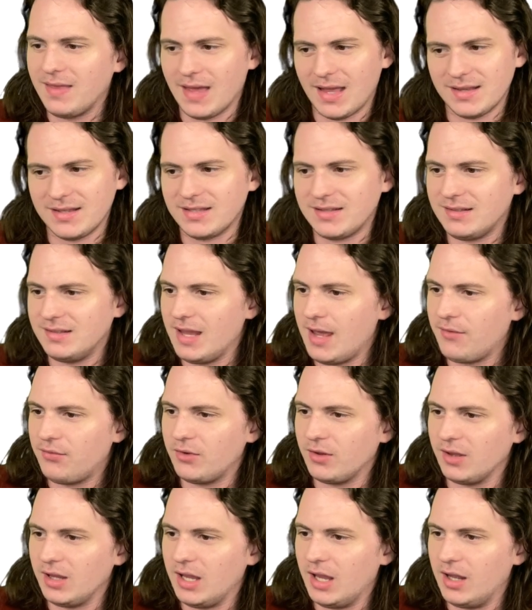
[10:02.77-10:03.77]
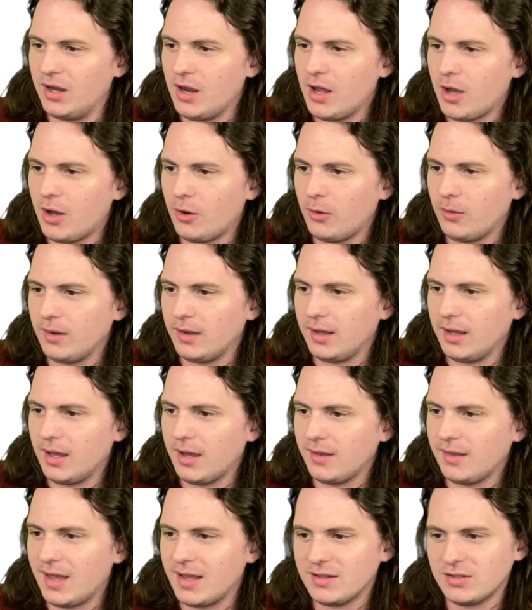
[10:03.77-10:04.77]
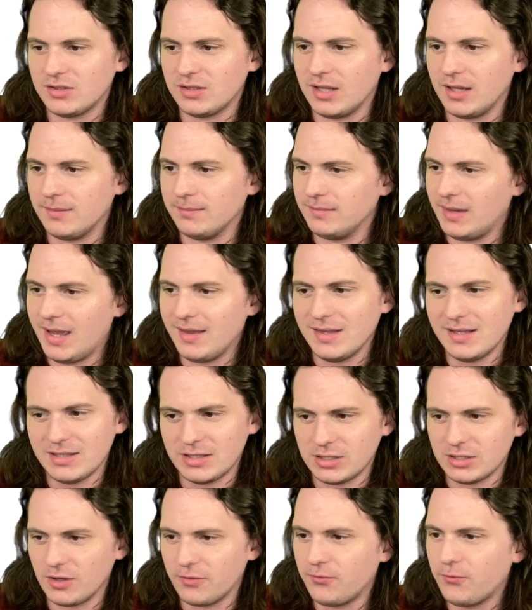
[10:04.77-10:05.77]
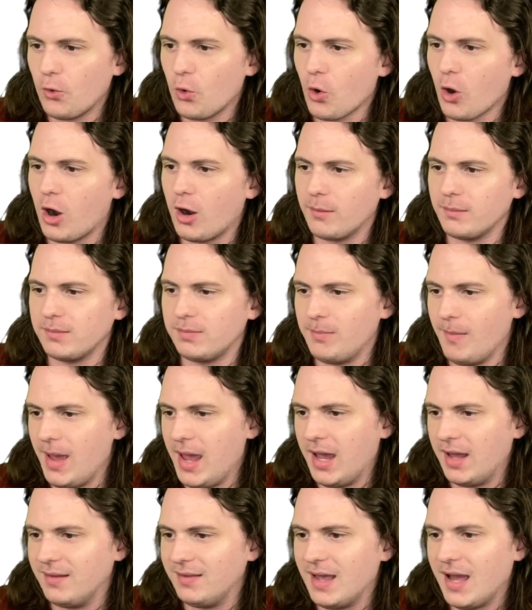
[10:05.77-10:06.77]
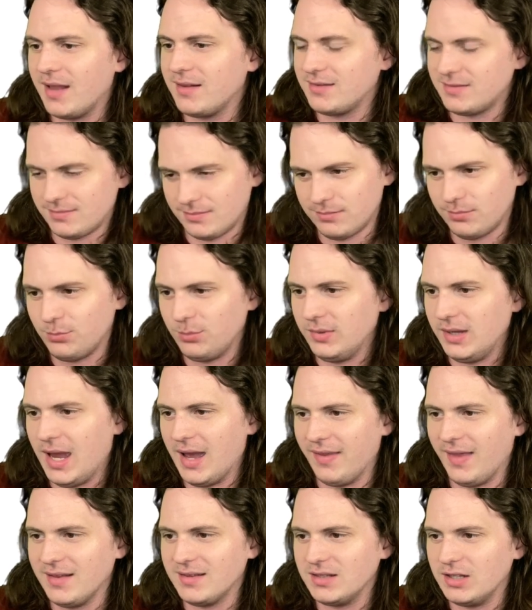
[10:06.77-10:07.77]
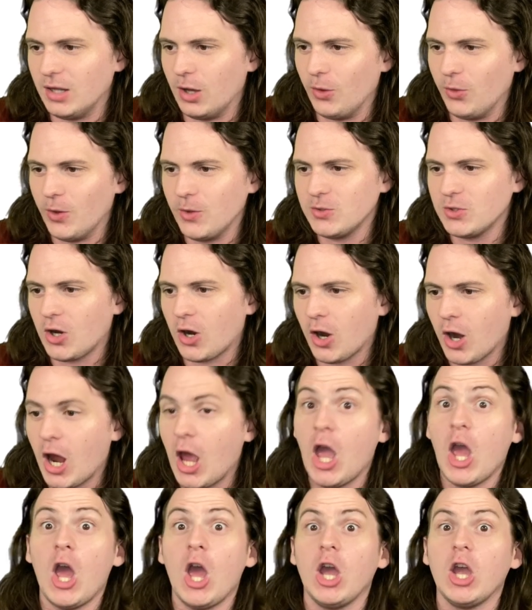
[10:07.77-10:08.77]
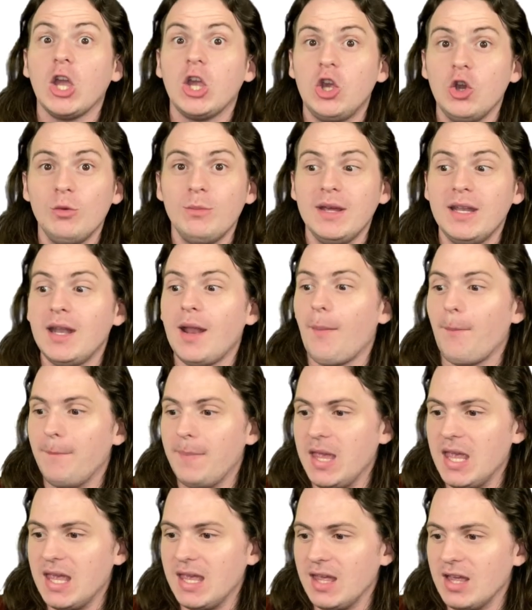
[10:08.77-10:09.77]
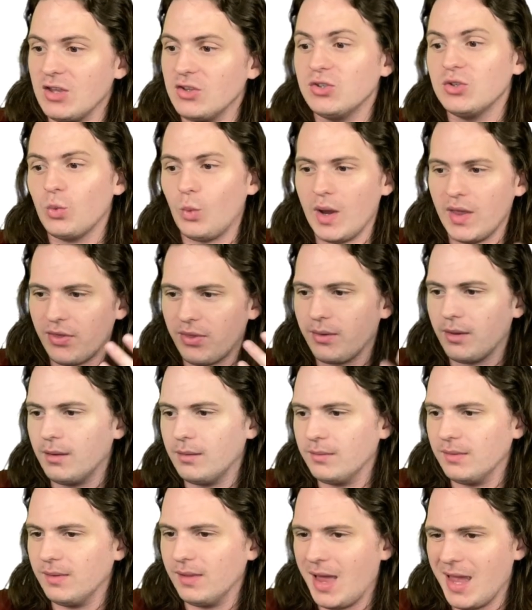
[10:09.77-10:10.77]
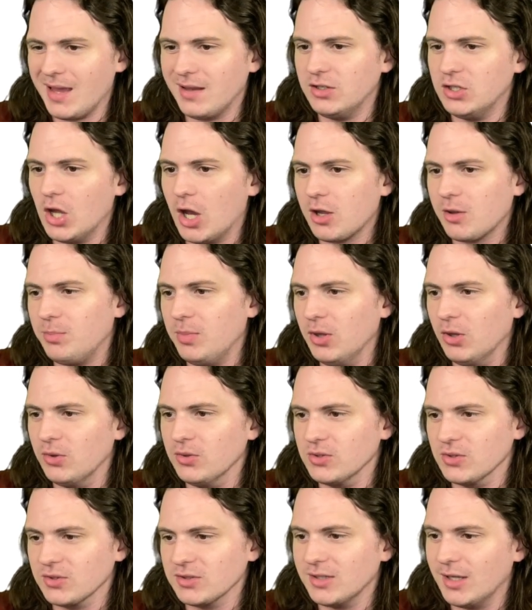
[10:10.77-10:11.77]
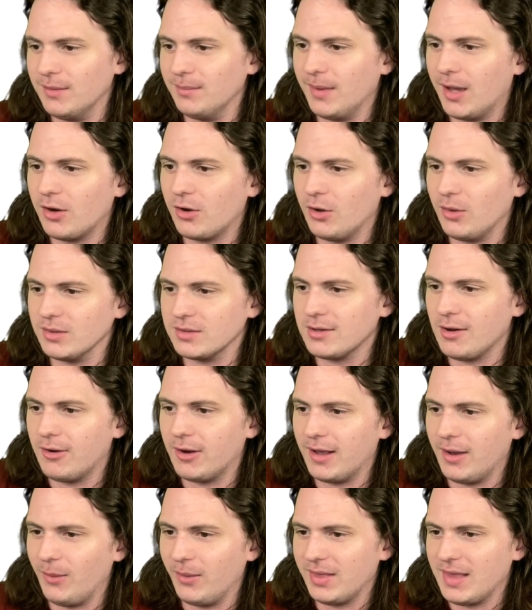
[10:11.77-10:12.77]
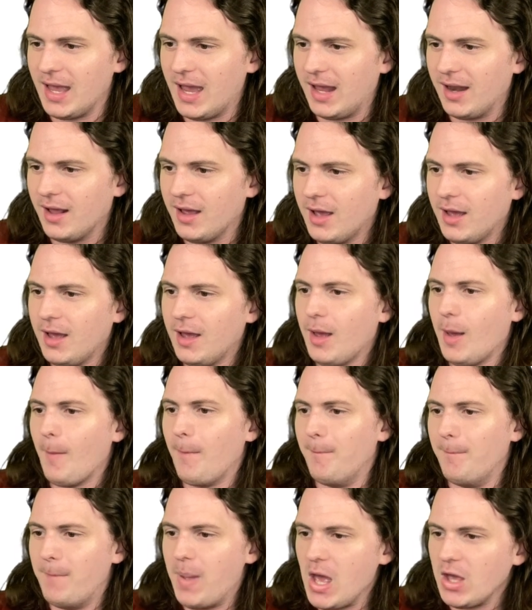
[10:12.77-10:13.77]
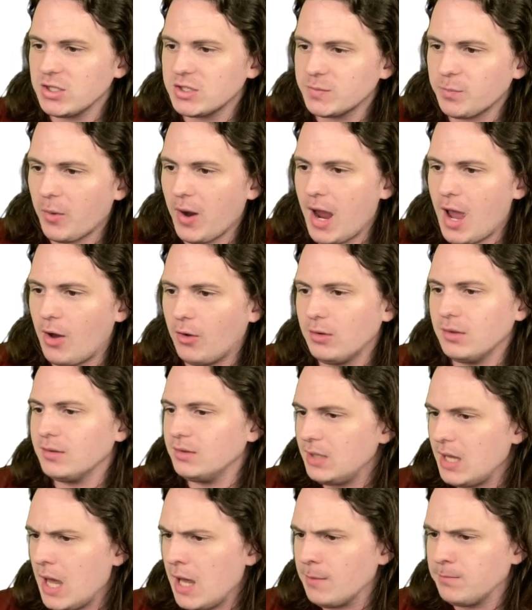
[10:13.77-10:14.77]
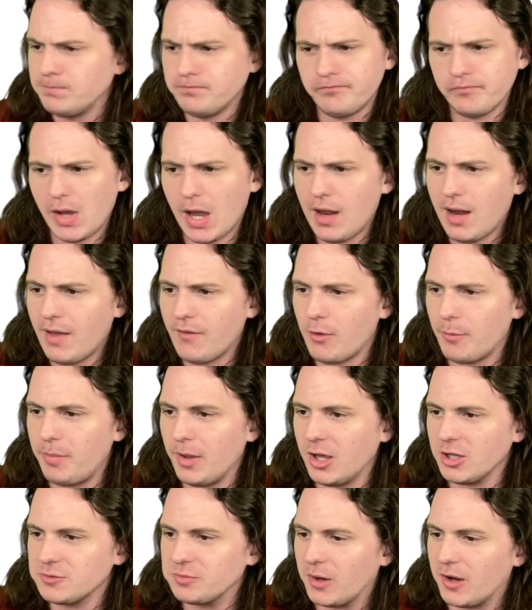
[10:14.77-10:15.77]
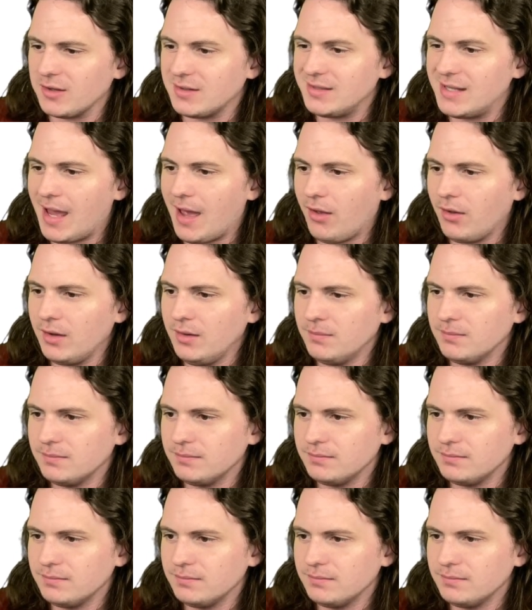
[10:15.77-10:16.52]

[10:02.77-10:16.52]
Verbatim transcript: That's definitely a no. Yeah, that's that. And this is a four-armed man. That's, yeah, that's a no. Those are human beings with like duck bills or something. I don't know what's going on with that. Bellsprout. Yeah, I'd have a Bellsprout salad.